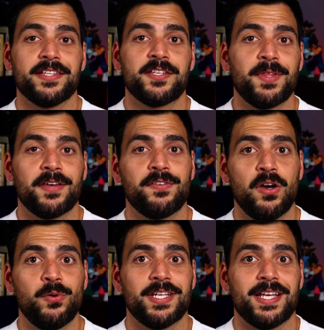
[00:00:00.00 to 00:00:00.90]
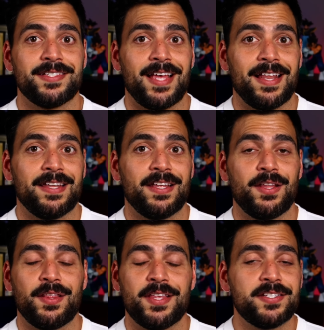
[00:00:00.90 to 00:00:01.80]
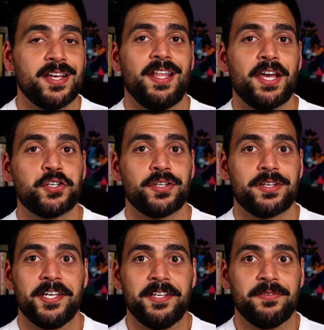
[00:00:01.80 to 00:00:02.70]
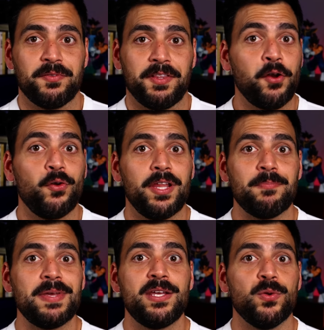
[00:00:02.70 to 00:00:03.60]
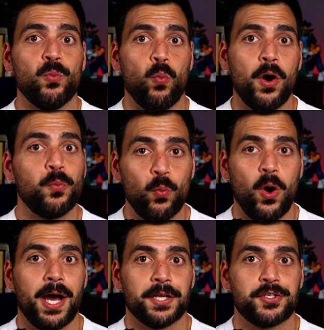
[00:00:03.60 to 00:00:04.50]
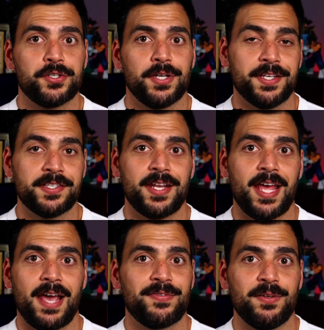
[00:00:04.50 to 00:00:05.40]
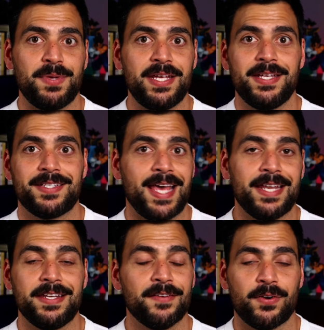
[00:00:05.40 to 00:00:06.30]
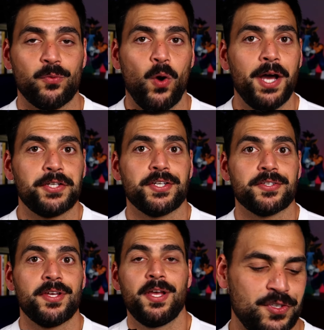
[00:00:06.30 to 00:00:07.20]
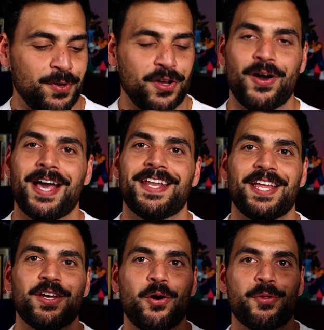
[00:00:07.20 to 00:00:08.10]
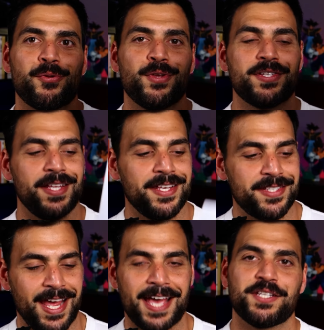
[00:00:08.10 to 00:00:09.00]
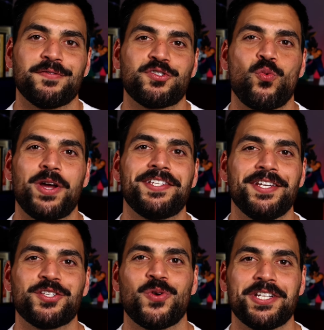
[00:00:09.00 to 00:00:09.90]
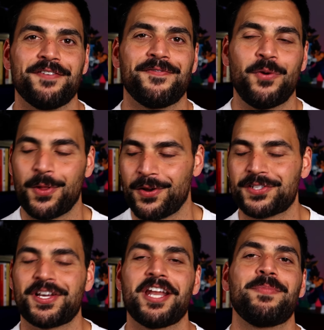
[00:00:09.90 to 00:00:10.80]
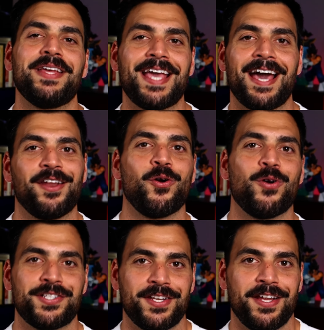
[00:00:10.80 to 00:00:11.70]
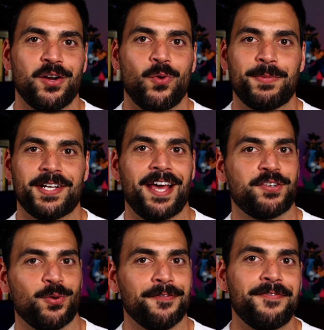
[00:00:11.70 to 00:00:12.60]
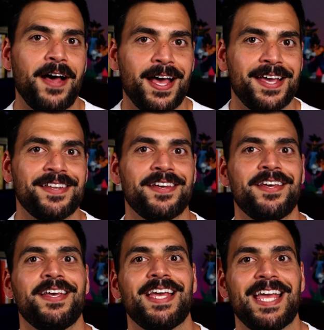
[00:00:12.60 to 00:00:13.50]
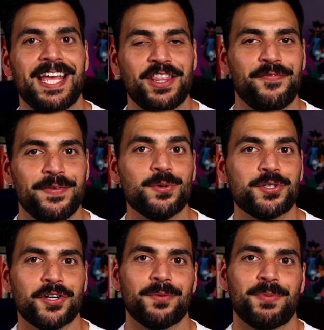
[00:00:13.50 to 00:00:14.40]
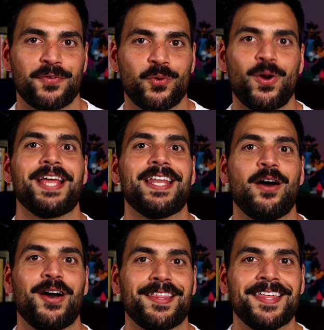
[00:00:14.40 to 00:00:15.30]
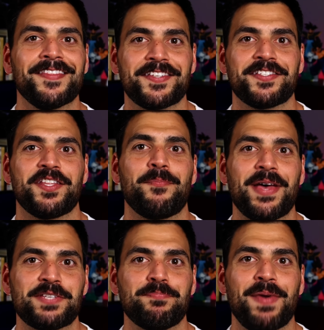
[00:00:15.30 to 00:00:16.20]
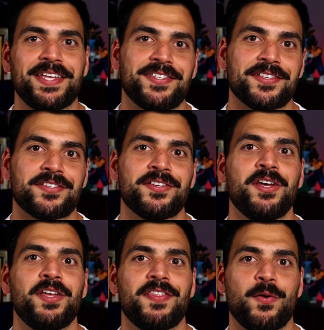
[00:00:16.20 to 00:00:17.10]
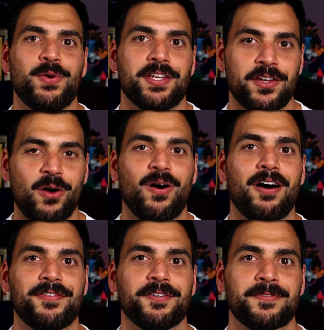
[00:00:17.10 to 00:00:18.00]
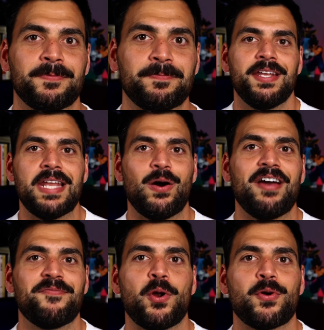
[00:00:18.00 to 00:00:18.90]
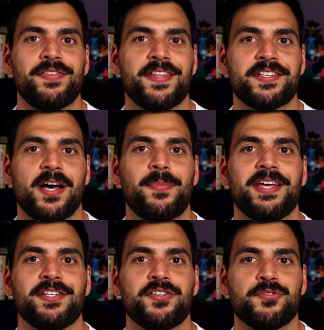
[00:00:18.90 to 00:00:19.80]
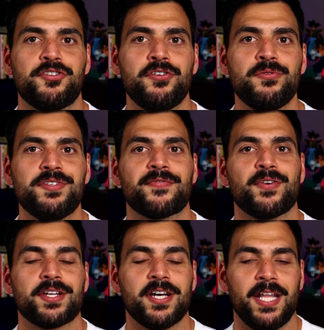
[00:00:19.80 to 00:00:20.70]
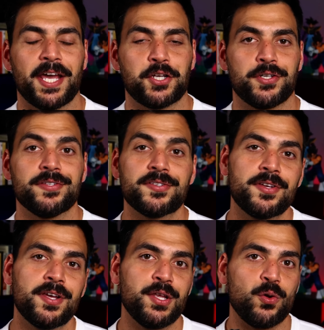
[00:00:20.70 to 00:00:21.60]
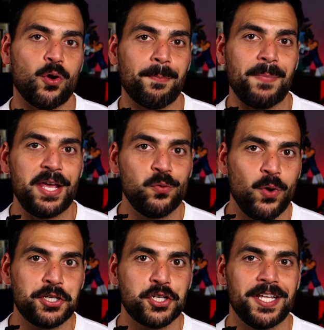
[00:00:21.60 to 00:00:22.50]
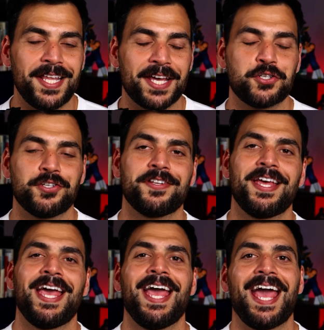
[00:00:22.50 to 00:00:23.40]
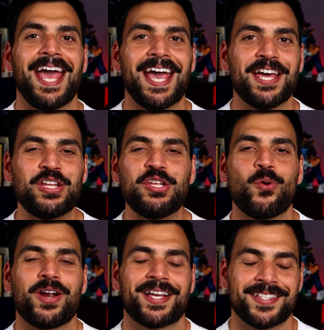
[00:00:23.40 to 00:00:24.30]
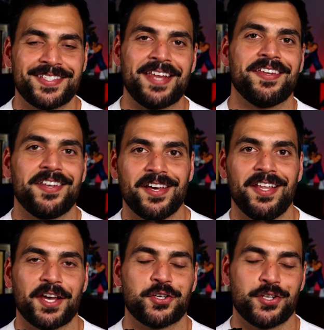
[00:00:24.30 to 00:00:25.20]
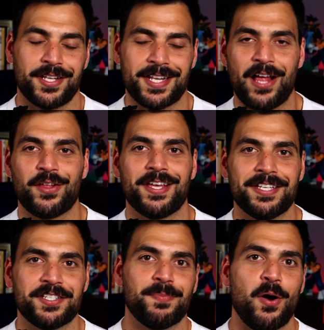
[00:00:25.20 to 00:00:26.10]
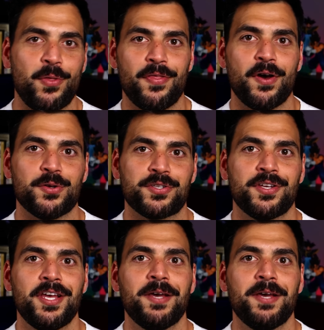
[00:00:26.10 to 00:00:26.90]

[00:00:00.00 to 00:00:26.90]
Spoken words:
And something of note is that this collection can literally be one watch. It doesn't have to be 10 different watches. So I'm gonna go ahead and go through this list as of 2024. There's gonna be categories in here where I'm gonna have to refine in the future, but for right now, I think this is the best basis that we can go off of. Now, I've broken this up into two different collections, your main watch collection and your extended collection. And I'll get into both of those.